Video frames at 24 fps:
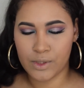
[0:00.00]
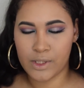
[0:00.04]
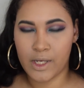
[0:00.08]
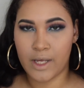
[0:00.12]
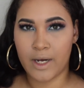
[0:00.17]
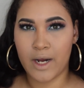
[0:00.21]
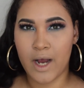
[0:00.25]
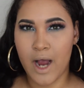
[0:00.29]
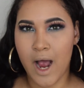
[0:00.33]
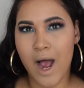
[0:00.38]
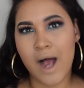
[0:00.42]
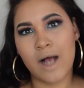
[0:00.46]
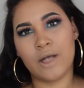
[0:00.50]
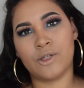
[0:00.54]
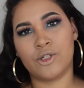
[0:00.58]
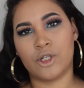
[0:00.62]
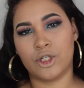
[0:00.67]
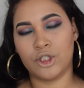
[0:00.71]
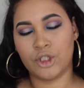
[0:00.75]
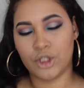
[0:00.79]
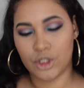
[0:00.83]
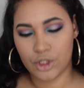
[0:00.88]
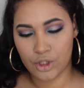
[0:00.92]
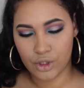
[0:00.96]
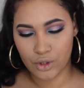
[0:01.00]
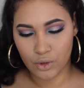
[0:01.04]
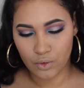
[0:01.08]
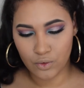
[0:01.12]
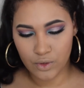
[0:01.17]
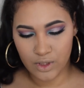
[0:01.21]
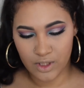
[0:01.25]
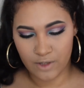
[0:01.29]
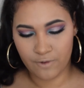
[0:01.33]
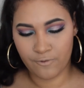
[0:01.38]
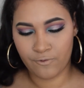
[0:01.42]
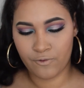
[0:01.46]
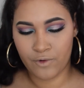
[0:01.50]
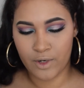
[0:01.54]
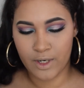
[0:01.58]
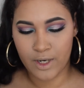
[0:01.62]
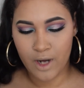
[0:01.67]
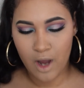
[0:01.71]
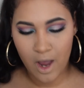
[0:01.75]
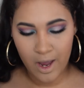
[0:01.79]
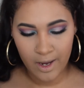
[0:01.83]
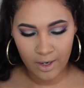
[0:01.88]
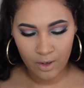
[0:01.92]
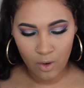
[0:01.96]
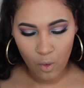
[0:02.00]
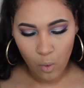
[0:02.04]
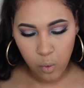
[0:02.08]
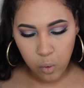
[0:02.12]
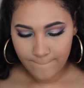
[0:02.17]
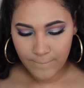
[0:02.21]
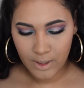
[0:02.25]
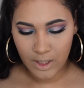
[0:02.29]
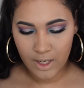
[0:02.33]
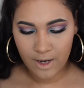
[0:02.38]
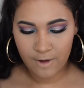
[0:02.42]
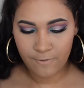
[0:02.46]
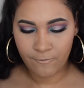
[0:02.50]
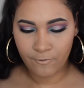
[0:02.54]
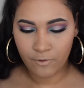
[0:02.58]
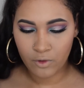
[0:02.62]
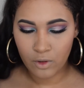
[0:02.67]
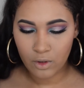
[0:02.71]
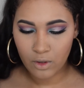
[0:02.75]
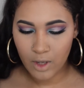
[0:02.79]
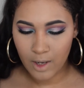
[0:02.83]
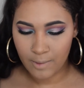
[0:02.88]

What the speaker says: that it has are just so different and playful.